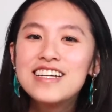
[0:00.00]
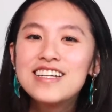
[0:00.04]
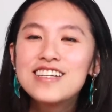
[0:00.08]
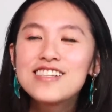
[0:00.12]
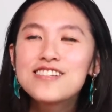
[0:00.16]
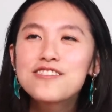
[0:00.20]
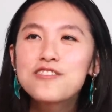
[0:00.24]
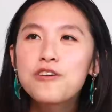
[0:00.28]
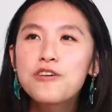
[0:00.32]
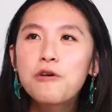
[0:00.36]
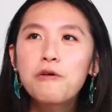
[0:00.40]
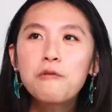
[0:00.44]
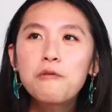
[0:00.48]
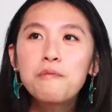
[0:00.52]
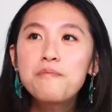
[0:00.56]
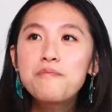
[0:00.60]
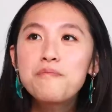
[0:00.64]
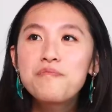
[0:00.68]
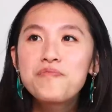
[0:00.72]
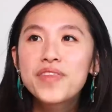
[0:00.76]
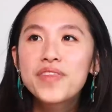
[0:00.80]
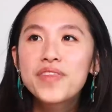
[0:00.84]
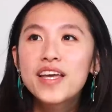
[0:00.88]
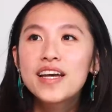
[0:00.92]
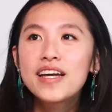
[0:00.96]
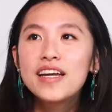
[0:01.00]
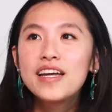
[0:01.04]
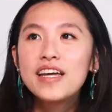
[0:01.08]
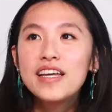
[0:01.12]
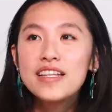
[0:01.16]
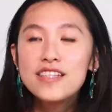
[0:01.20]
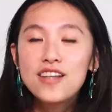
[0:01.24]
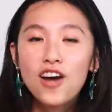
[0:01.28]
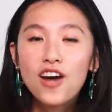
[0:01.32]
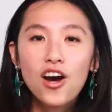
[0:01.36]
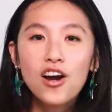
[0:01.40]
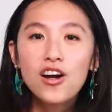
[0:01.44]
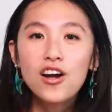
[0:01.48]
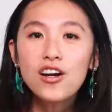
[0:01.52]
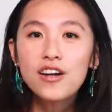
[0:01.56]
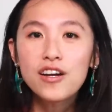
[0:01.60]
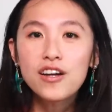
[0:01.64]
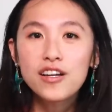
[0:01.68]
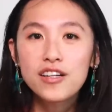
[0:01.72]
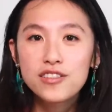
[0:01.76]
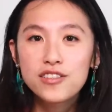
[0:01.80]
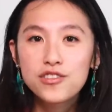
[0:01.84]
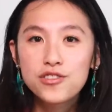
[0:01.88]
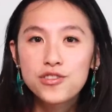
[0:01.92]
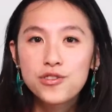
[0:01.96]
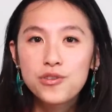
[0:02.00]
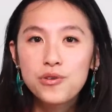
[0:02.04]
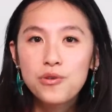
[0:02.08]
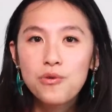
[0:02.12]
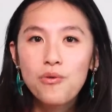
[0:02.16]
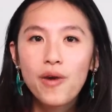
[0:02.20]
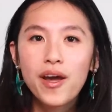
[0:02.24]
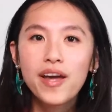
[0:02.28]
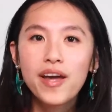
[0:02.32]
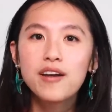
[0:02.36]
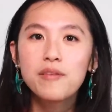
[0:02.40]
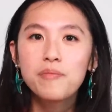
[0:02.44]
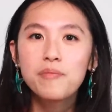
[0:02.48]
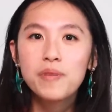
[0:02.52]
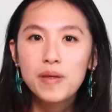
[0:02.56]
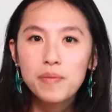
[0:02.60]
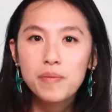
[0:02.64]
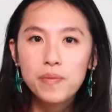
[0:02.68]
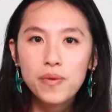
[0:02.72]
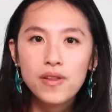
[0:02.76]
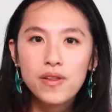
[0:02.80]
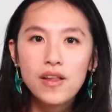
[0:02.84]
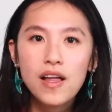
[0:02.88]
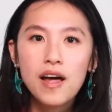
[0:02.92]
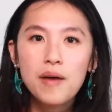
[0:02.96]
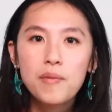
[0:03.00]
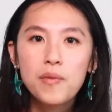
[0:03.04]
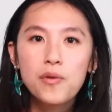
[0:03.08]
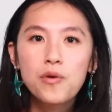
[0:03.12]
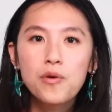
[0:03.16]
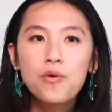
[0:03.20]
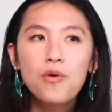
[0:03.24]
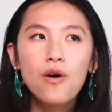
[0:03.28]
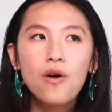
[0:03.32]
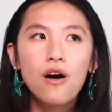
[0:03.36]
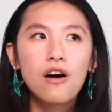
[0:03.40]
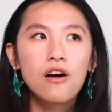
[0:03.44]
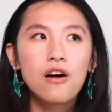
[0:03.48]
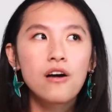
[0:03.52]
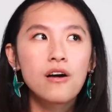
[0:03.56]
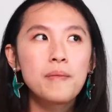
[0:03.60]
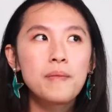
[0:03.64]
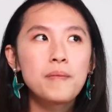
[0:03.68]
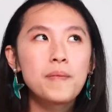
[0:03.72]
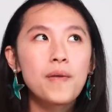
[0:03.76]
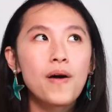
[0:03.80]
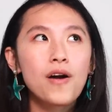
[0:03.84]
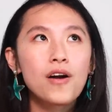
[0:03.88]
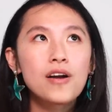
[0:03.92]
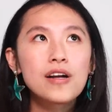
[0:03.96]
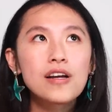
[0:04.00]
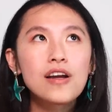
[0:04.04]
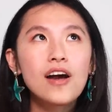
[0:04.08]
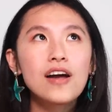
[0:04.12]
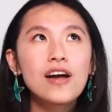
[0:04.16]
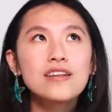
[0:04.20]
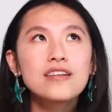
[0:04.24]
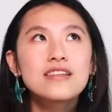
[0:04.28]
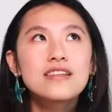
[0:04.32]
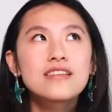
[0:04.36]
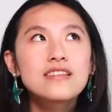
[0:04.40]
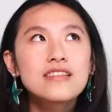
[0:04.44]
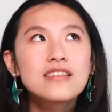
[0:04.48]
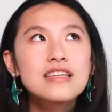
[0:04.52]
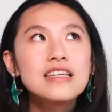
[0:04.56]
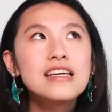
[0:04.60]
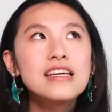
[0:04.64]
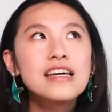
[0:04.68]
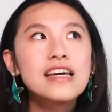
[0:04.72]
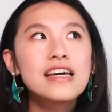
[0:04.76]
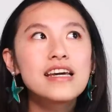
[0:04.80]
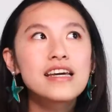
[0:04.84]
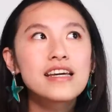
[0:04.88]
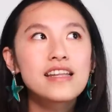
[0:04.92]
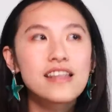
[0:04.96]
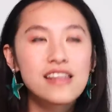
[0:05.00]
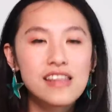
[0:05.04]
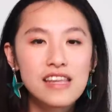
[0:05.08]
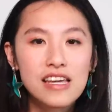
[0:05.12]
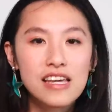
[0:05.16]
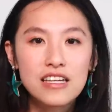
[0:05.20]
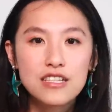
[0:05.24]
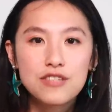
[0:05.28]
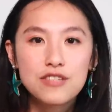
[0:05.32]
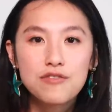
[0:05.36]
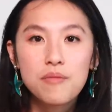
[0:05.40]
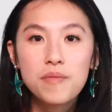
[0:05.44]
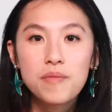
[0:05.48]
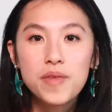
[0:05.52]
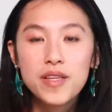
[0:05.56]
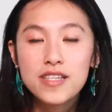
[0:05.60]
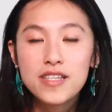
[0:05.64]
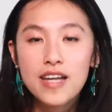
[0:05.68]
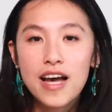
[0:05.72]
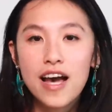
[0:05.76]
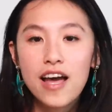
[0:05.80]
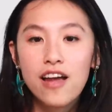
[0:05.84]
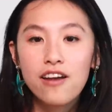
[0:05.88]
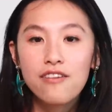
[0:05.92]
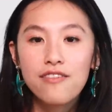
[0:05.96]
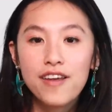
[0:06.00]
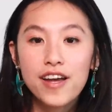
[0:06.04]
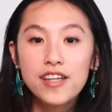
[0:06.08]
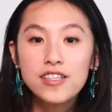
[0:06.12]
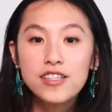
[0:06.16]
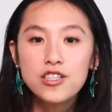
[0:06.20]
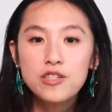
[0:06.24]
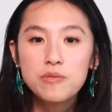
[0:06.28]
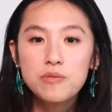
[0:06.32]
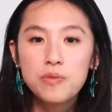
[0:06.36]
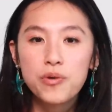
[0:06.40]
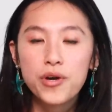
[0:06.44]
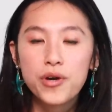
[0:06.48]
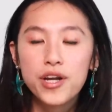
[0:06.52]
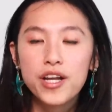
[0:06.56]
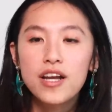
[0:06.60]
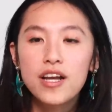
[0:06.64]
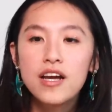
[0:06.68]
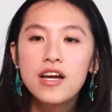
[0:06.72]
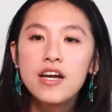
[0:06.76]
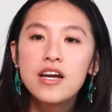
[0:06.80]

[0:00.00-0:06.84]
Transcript: So it's hard to wake people up who um, are not seeing things from this higher vantage point.